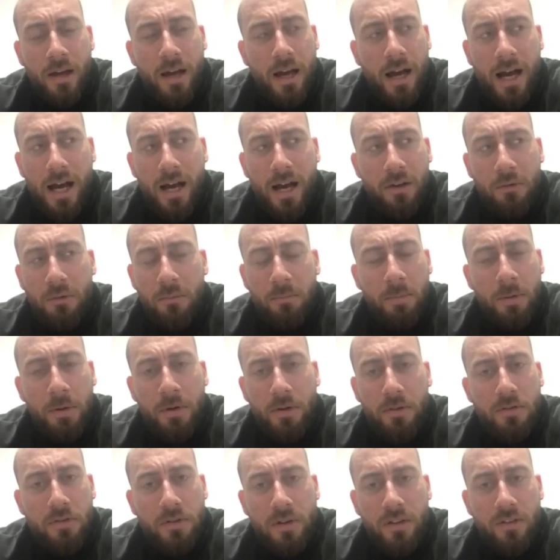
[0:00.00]
I don't
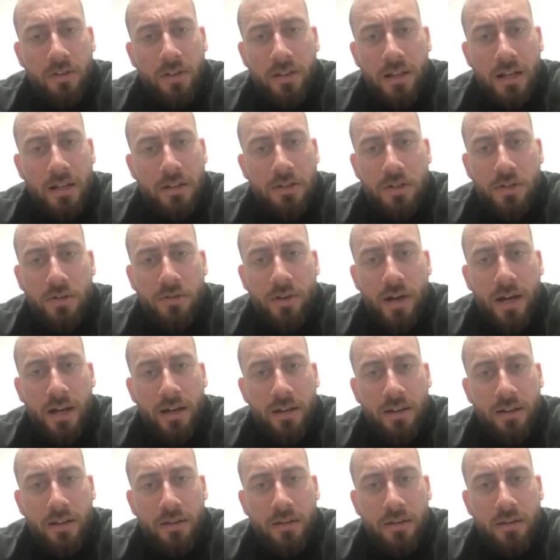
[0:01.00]
personally think that's
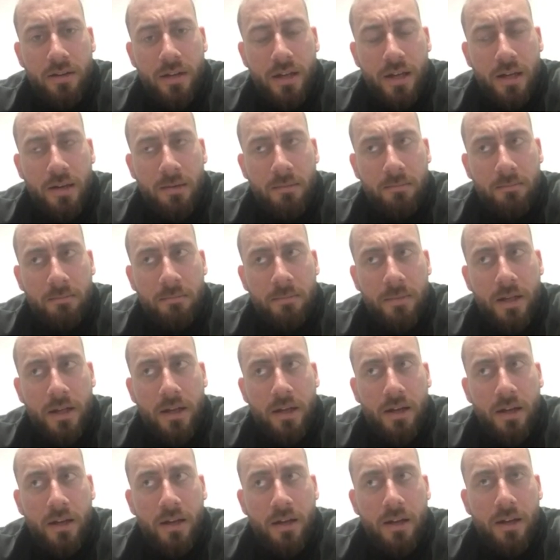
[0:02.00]
correct.
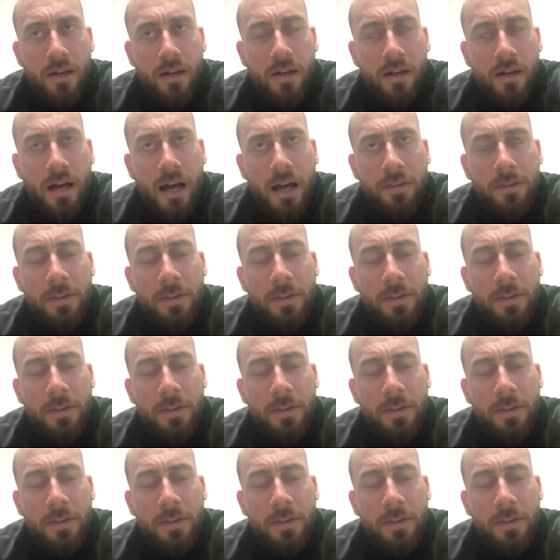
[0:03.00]
I